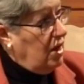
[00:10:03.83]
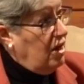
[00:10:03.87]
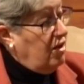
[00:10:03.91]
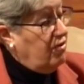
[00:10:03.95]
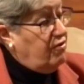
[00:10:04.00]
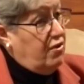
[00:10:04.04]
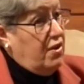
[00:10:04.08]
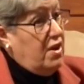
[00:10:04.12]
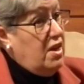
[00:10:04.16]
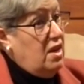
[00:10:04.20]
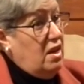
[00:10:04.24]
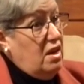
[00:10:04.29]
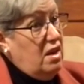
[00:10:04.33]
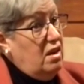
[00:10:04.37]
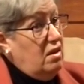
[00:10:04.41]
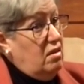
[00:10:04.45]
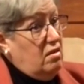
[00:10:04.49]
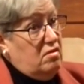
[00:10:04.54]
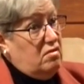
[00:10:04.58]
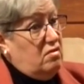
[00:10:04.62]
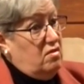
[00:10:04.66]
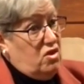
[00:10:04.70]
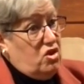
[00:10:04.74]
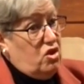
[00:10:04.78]
if he
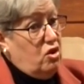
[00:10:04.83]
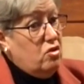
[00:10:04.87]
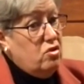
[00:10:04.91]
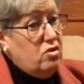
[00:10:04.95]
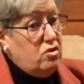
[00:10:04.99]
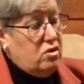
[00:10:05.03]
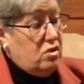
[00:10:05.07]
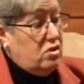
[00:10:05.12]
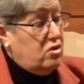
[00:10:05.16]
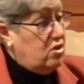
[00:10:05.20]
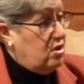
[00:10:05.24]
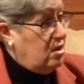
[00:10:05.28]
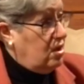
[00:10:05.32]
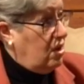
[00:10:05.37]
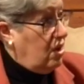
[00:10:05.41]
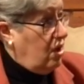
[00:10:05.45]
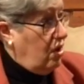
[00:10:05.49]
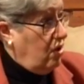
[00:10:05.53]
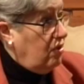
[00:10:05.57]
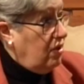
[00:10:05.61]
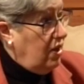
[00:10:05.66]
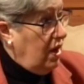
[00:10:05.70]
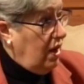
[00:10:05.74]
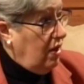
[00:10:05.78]
chooses to
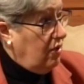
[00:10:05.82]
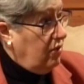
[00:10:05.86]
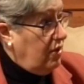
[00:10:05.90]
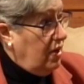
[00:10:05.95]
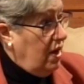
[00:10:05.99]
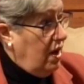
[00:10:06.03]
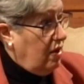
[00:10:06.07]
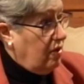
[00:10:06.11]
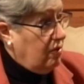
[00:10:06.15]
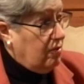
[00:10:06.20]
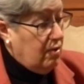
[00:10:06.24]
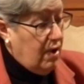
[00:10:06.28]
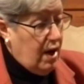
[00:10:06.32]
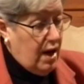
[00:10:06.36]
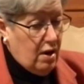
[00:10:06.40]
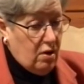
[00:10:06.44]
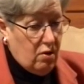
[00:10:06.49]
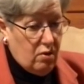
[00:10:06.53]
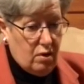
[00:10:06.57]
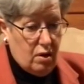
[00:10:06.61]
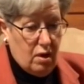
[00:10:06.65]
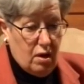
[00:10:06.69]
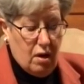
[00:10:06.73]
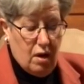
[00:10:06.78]
go down that
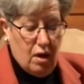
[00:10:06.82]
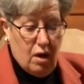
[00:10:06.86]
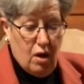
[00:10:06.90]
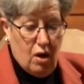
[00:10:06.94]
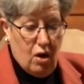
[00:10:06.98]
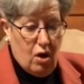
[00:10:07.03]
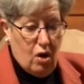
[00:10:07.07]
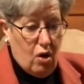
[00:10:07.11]
route? Right.